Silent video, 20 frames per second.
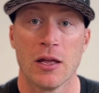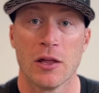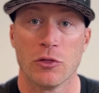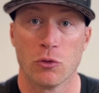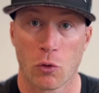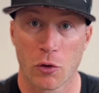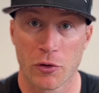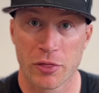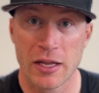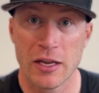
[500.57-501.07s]

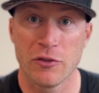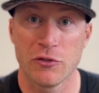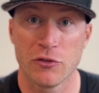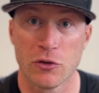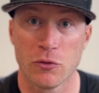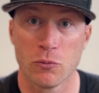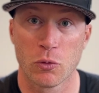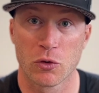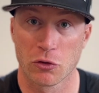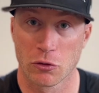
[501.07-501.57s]

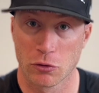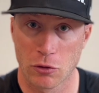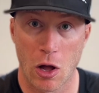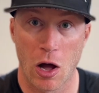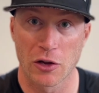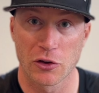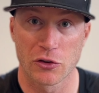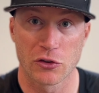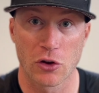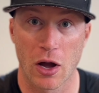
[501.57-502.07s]
Northeastern was a
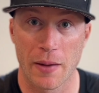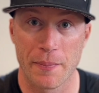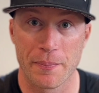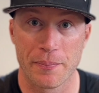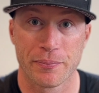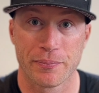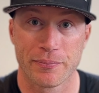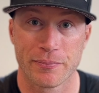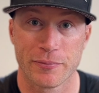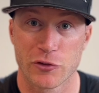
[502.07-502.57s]
long shot.